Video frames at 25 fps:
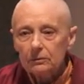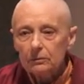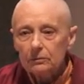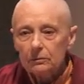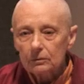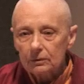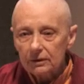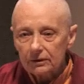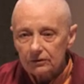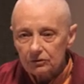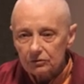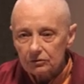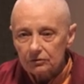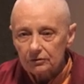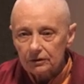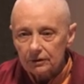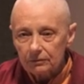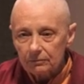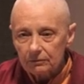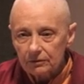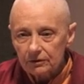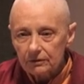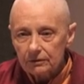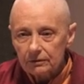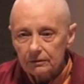all
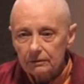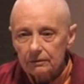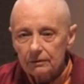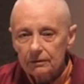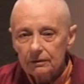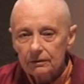extremes.